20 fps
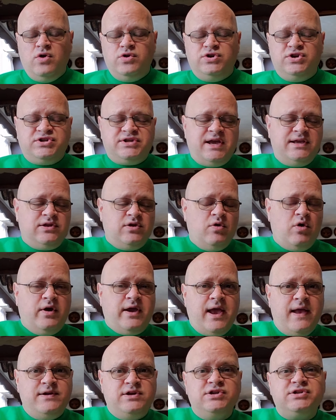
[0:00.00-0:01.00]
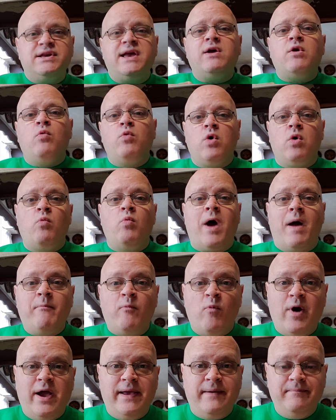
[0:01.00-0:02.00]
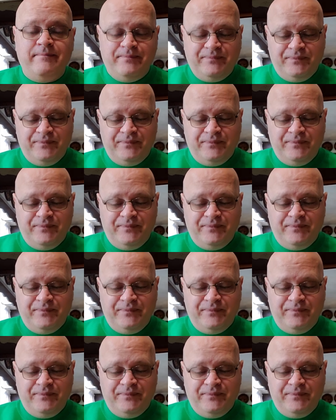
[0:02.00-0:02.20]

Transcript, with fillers: just like okay, just like we're, I'm white.